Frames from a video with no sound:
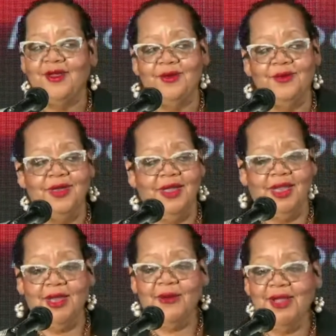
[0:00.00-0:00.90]

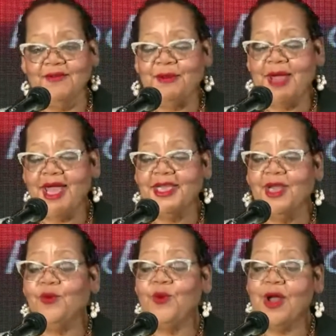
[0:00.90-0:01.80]
Hello, everybody, and
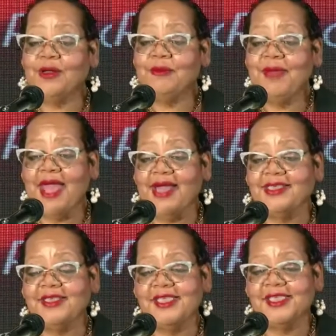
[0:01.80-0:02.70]
welcome back to
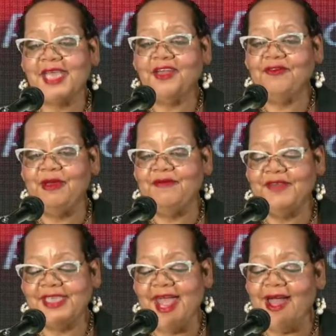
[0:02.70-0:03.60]
the State of Memphis
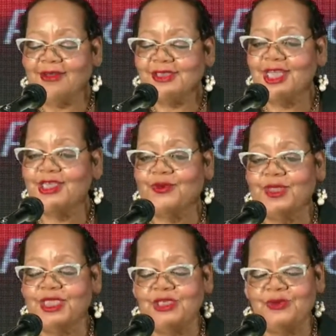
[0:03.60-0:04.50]
Housing
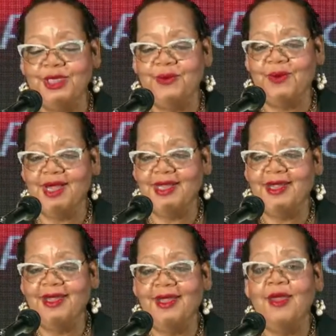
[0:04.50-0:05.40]
2021.
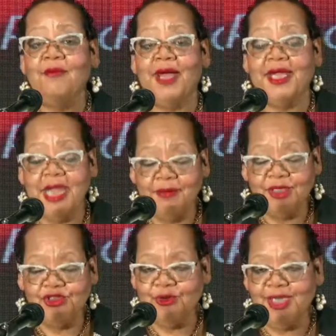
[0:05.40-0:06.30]
My name is
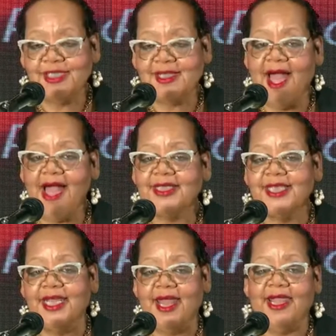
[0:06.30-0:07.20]
Joyce Cox, and
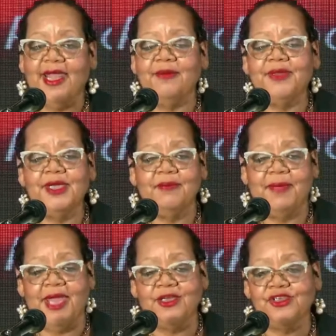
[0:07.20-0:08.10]
I am the
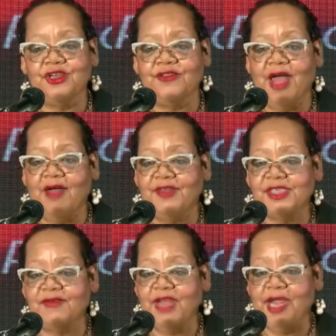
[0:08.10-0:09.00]
manager of the Office of
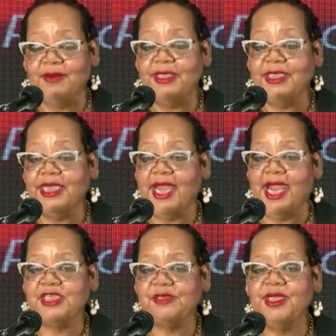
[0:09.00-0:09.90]
Neighborhood
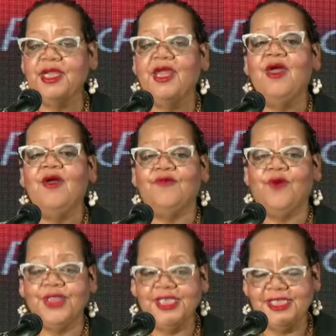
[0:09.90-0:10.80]
Engagement for the
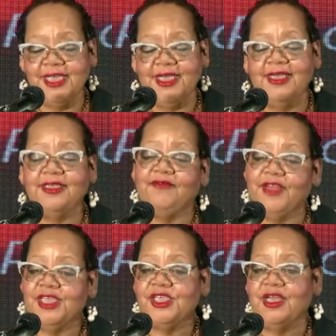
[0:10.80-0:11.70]
City
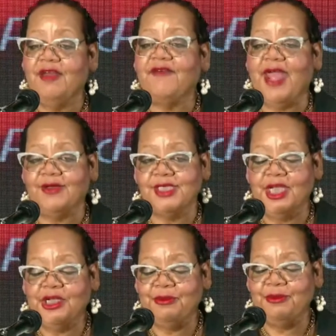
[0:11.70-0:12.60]
Division of Housing and
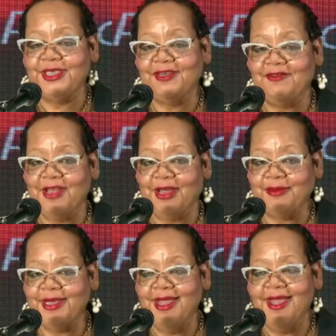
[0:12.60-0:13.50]
Community Development.